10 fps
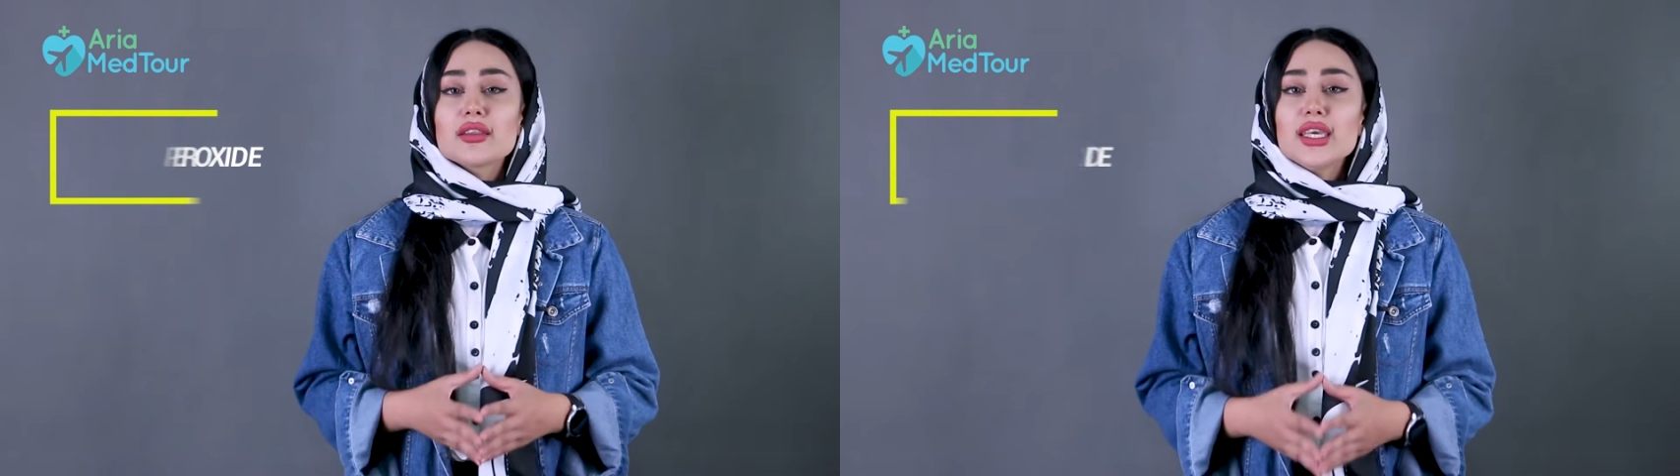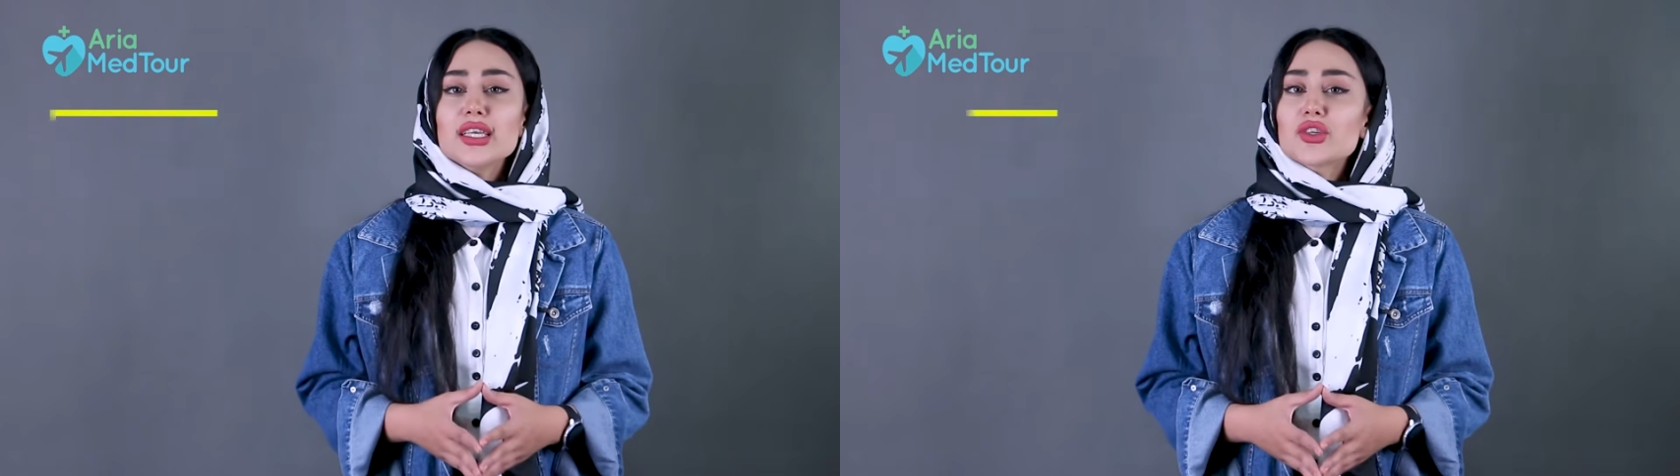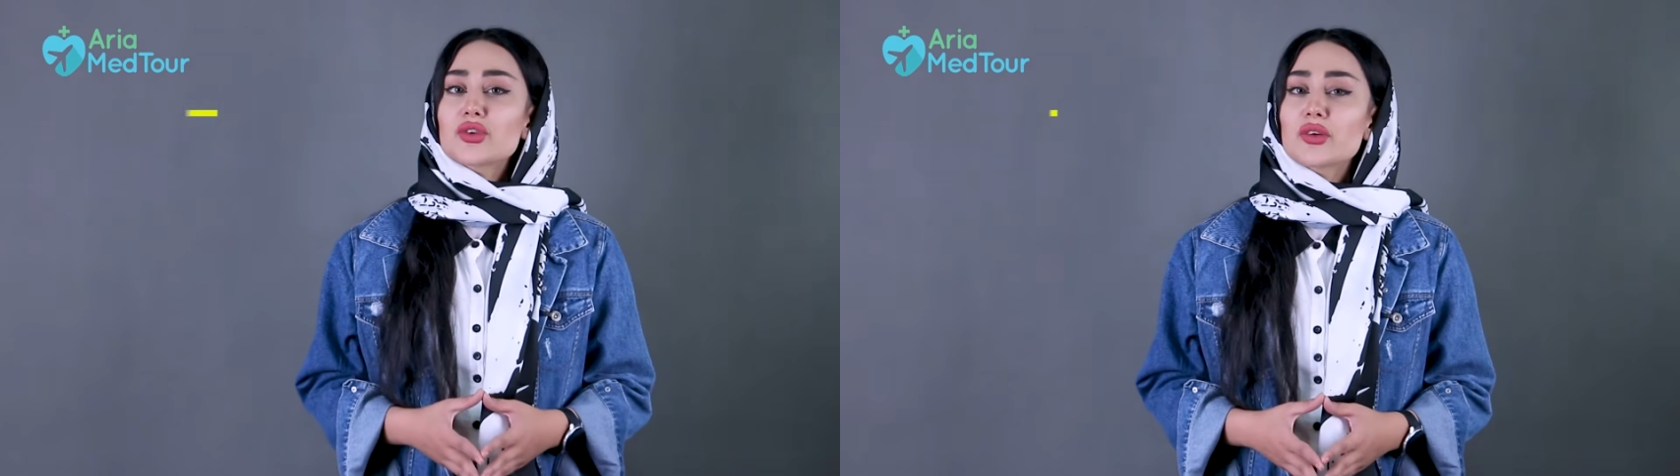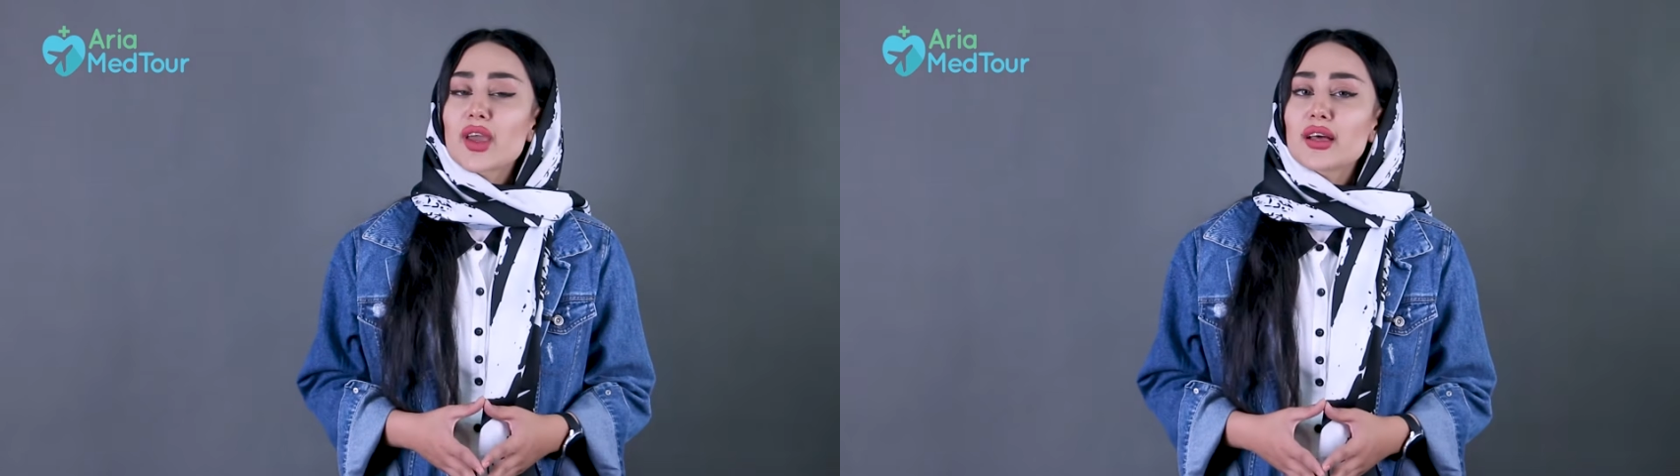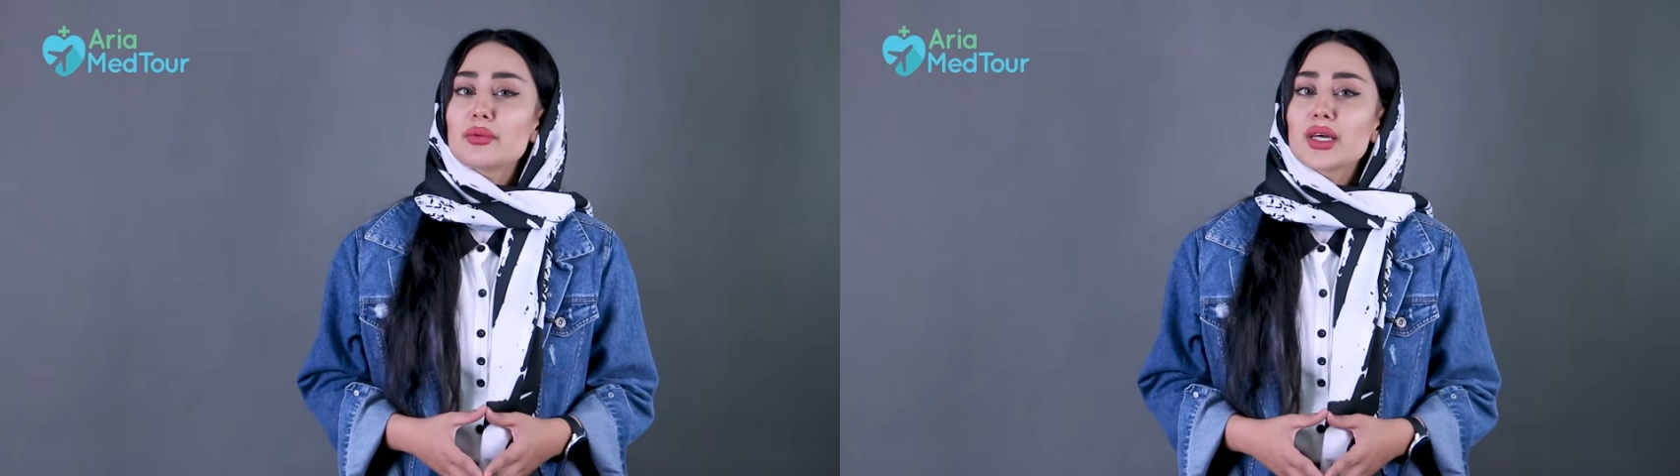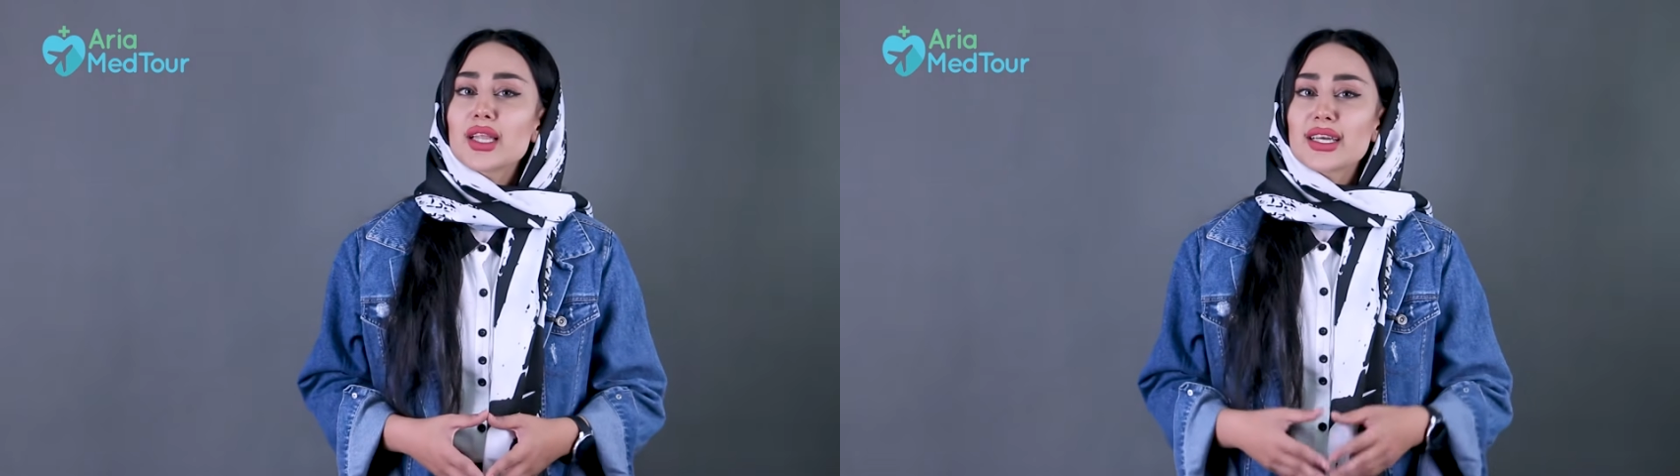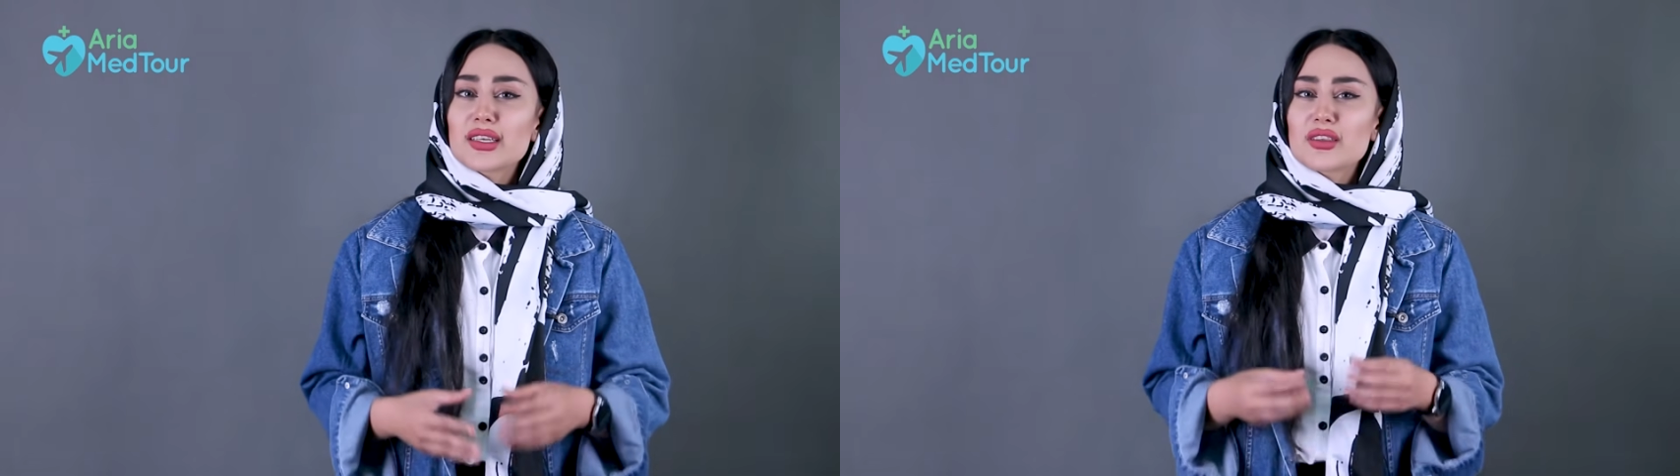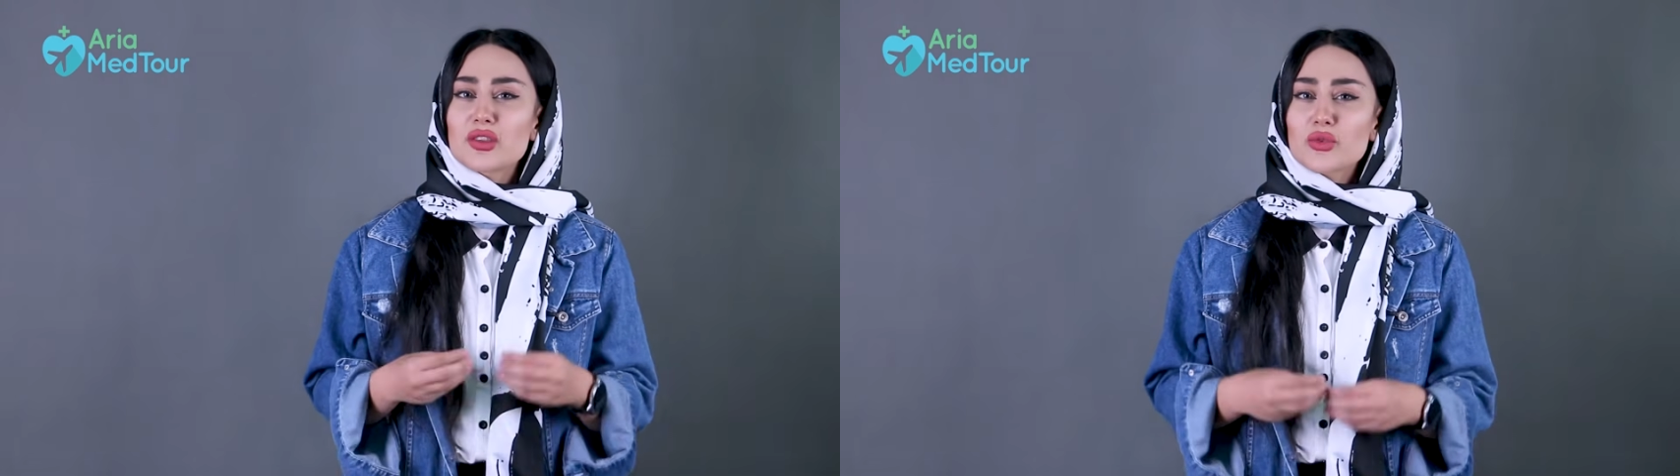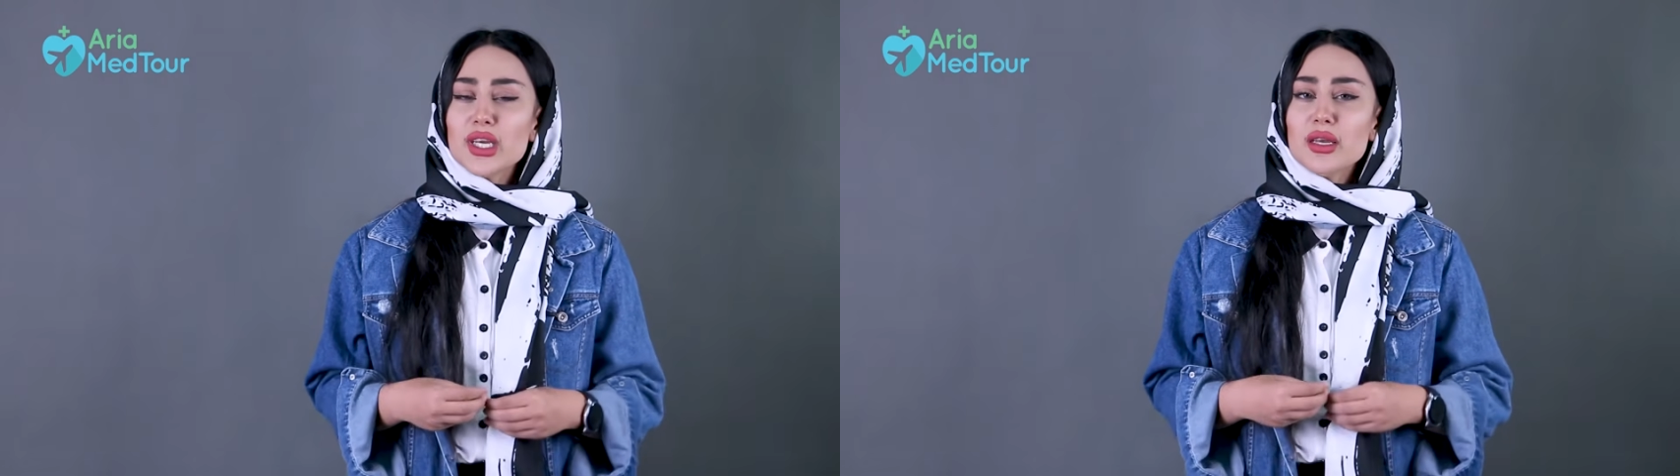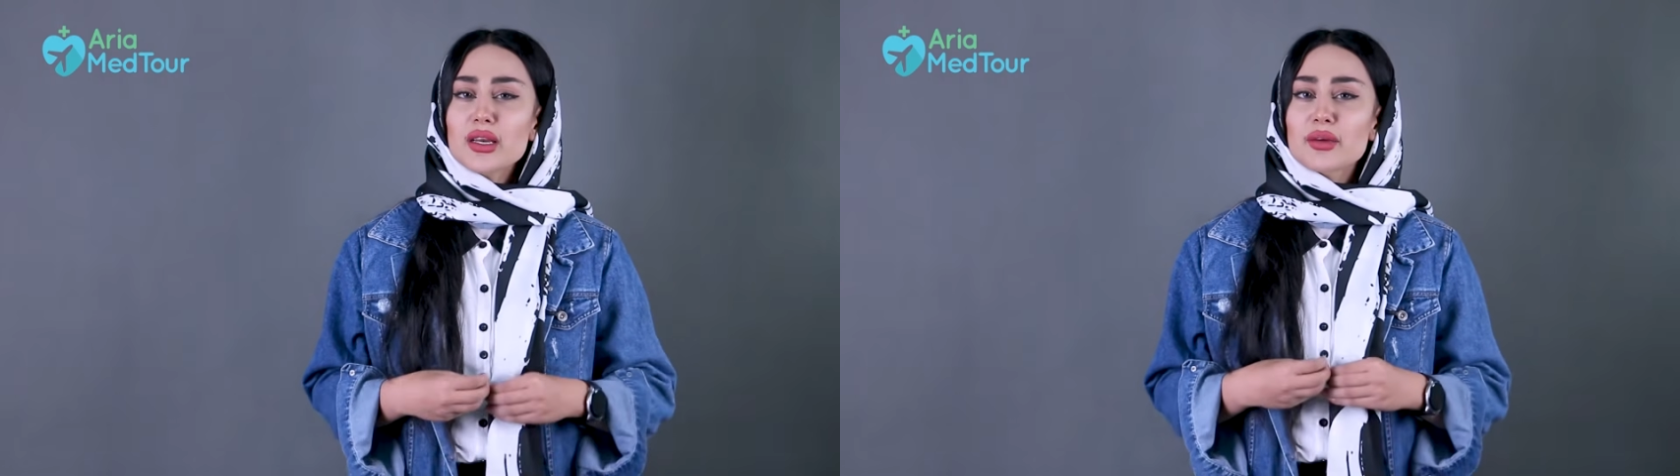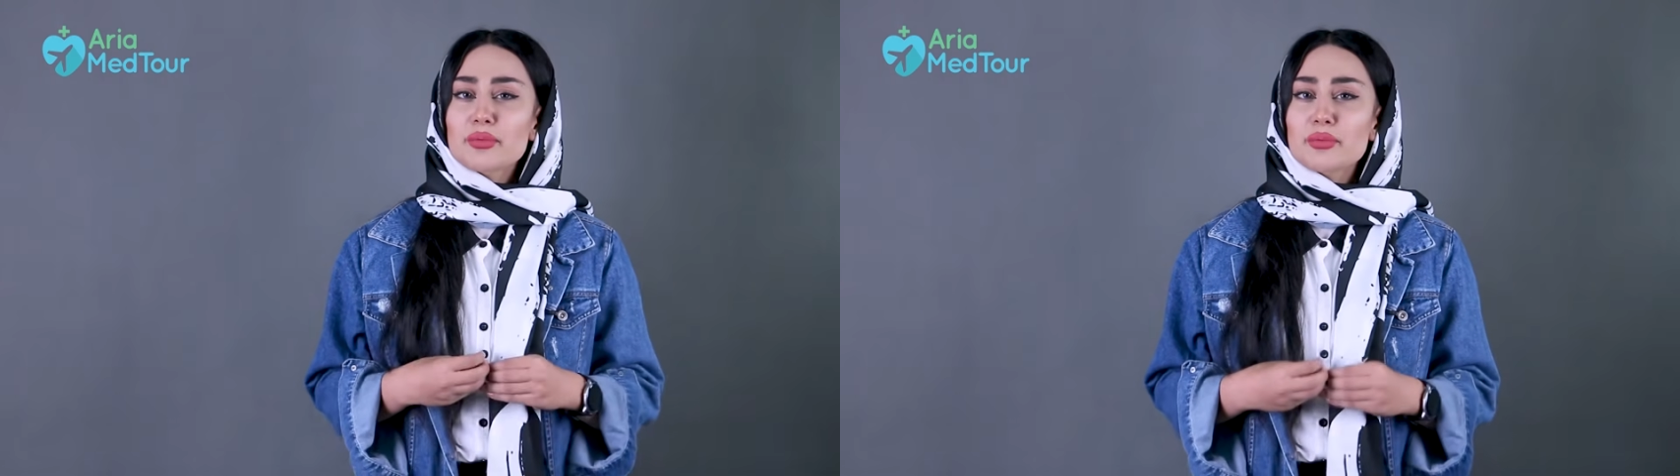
These are available at a 3%